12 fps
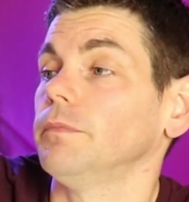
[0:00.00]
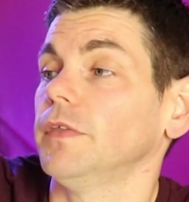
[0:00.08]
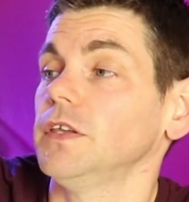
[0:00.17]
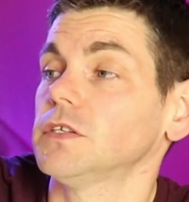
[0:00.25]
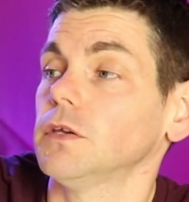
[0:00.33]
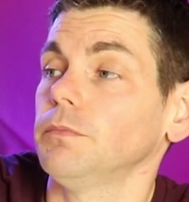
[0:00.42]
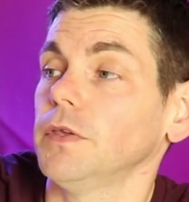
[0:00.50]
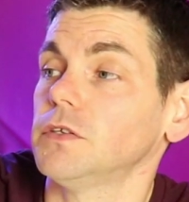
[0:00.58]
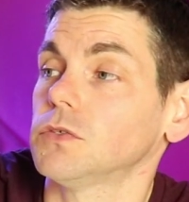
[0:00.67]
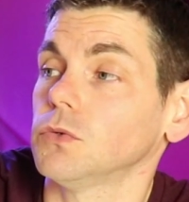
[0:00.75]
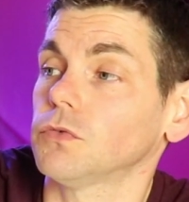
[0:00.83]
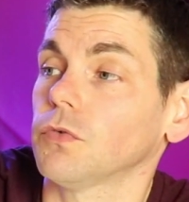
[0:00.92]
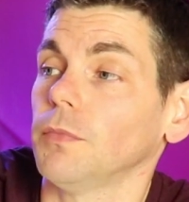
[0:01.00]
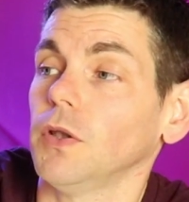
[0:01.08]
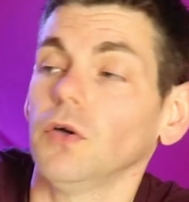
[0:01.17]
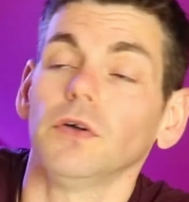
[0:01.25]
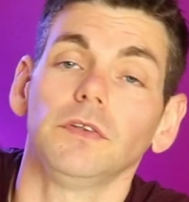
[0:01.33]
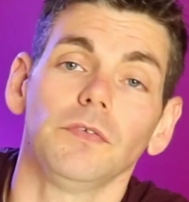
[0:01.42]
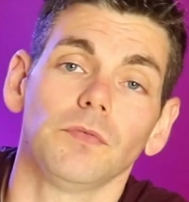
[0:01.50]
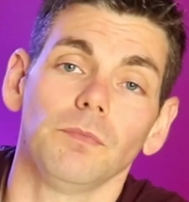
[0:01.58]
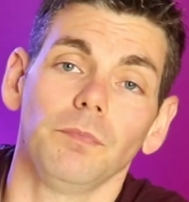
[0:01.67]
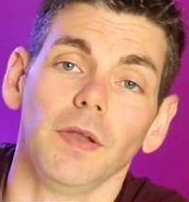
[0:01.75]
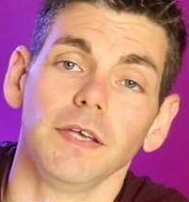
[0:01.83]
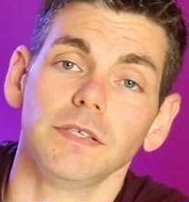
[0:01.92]
These can be sourced from a lot of
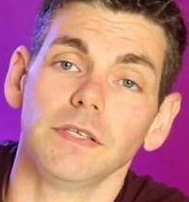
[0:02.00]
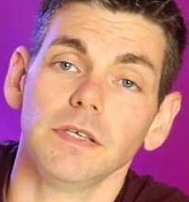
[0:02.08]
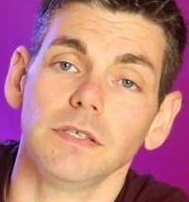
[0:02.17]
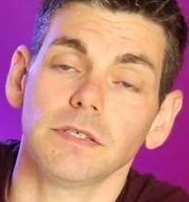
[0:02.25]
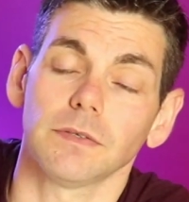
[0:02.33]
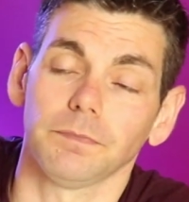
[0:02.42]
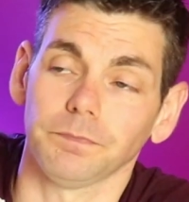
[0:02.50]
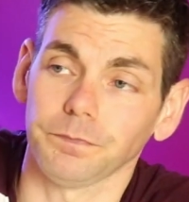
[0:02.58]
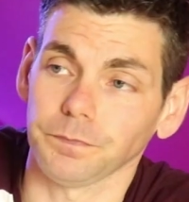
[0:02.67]
different places.